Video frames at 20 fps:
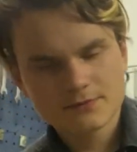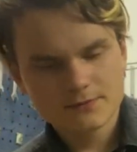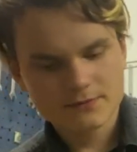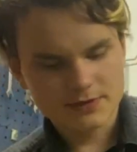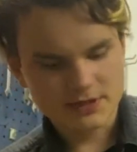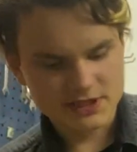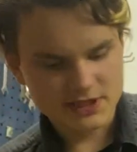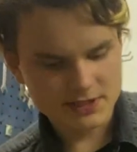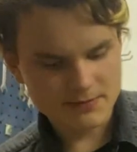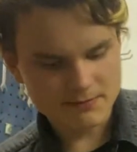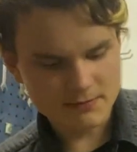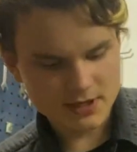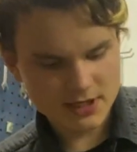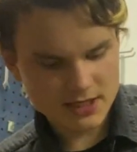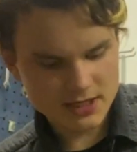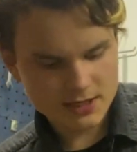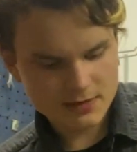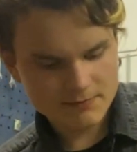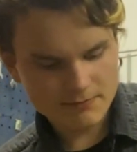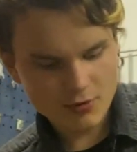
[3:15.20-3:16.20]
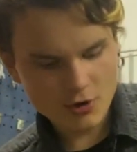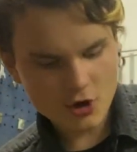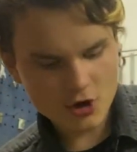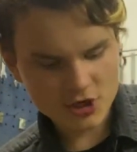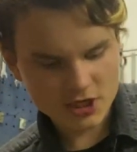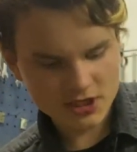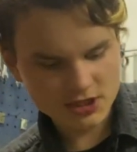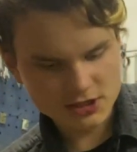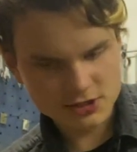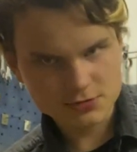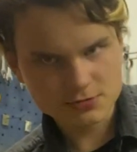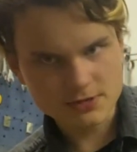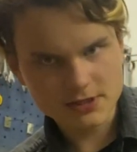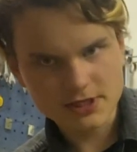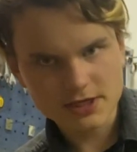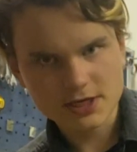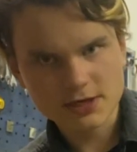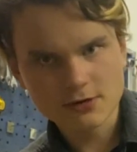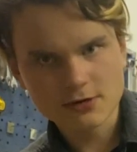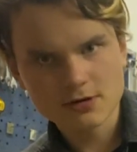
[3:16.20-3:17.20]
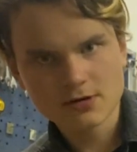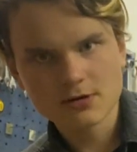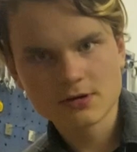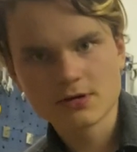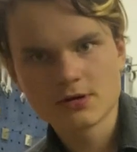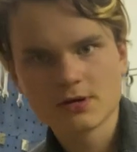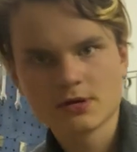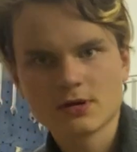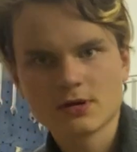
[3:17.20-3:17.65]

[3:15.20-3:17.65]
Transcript: it's in my pocket right here,